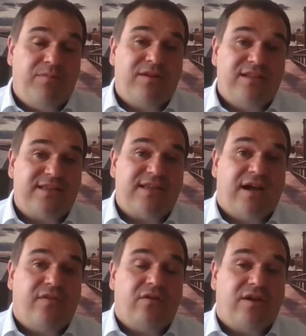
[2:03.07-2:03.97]
people
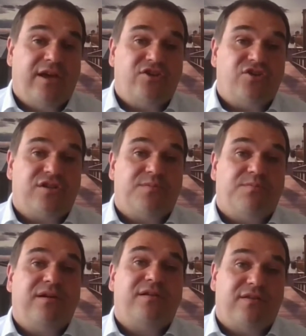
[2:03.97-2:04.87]
inside the locations.
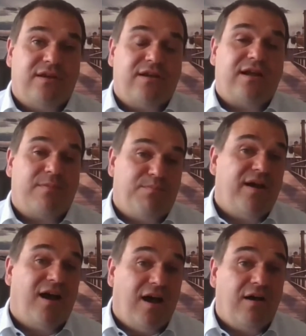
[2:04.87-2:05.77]
But it cut
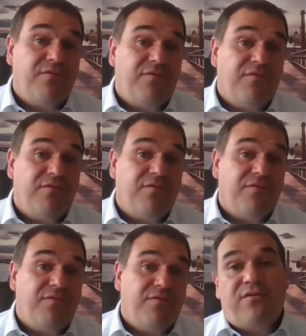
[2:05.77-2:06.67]
by half
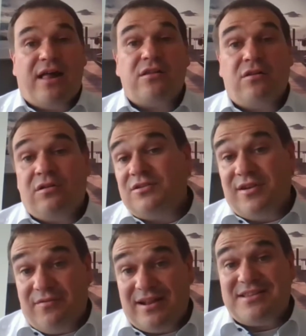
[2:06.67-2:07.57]
if you have alcohol on
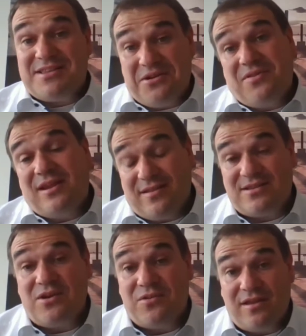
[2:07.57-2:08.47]
your events. So then
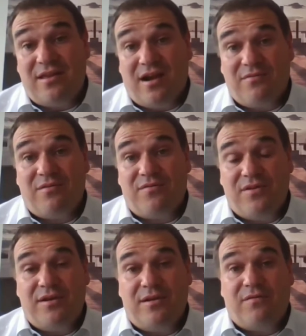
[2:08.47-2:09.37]
it's only half
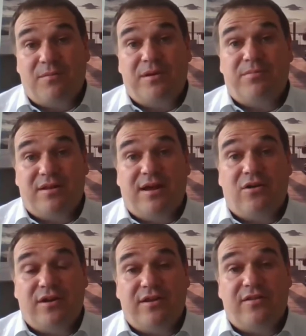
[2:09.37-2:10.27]
of the people
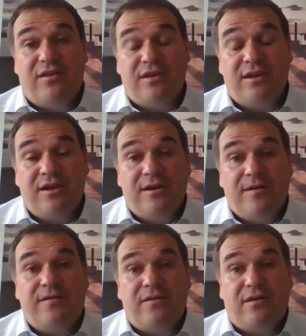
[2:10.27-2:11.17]
allowed in the
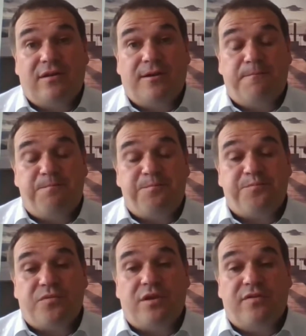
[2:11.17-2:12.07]

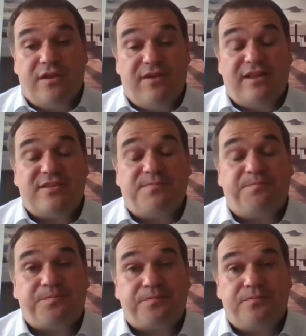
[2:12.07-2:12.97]
events.